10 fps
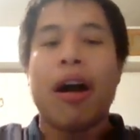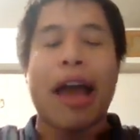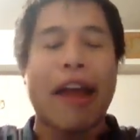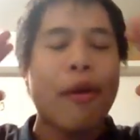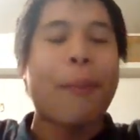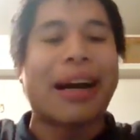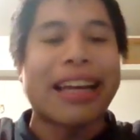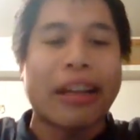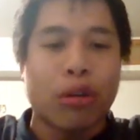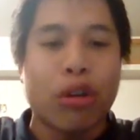
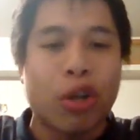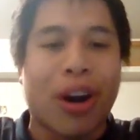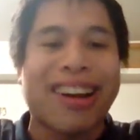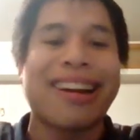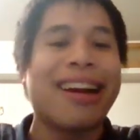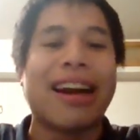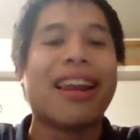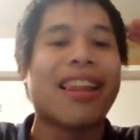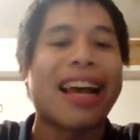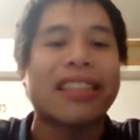Everybody in New York
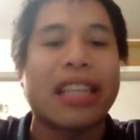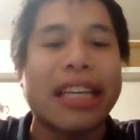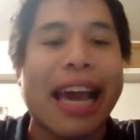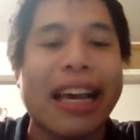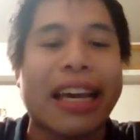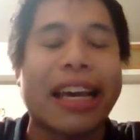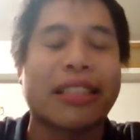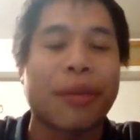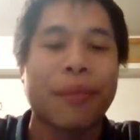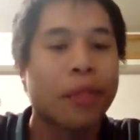likes the
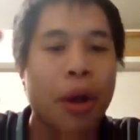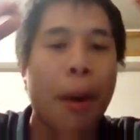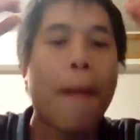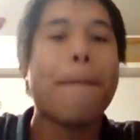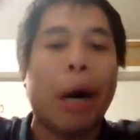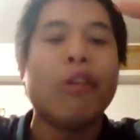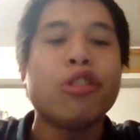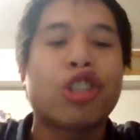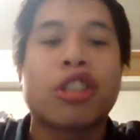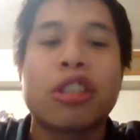Yankees.
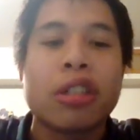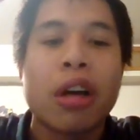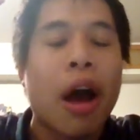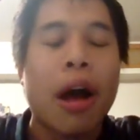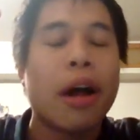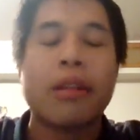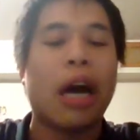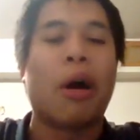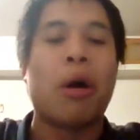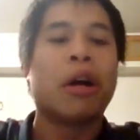Bosh!
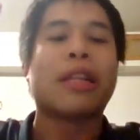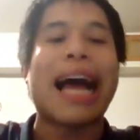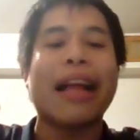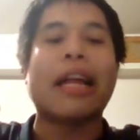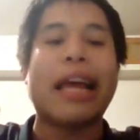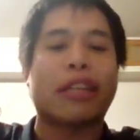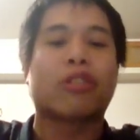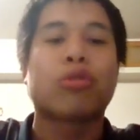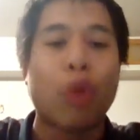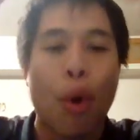No, that
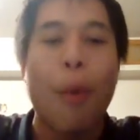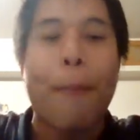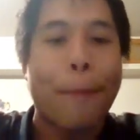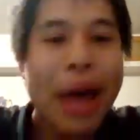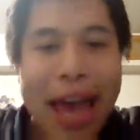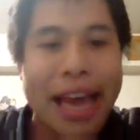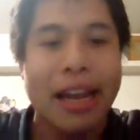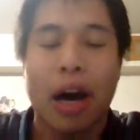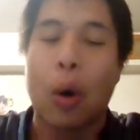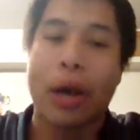is
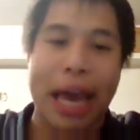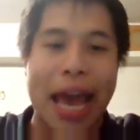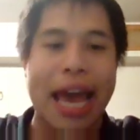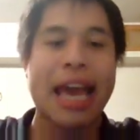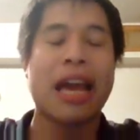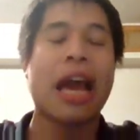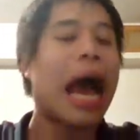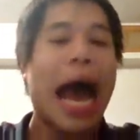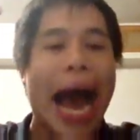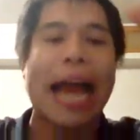stupid. Okay,
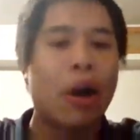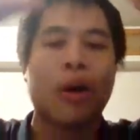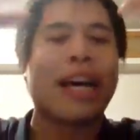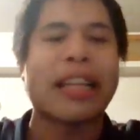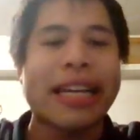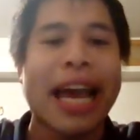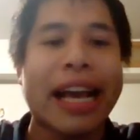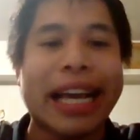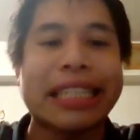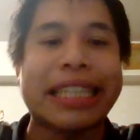I don't like the
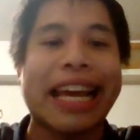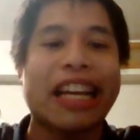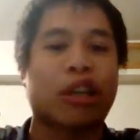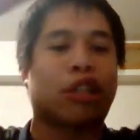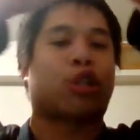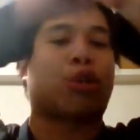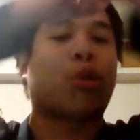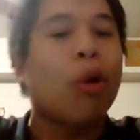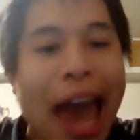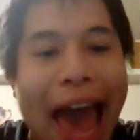Yankees. Yankees are
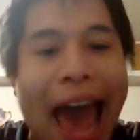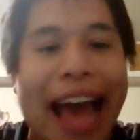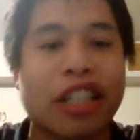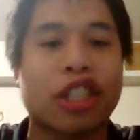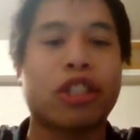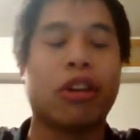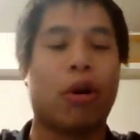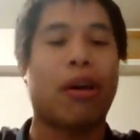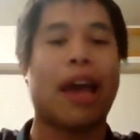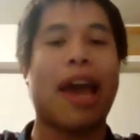trash.
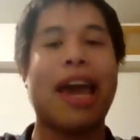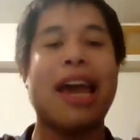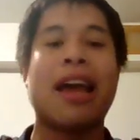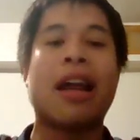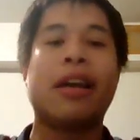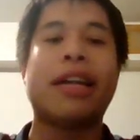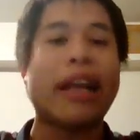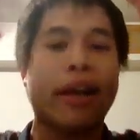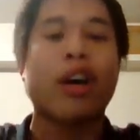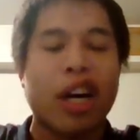Okay, they
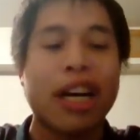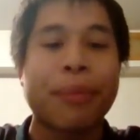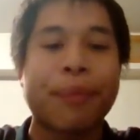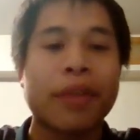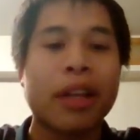could.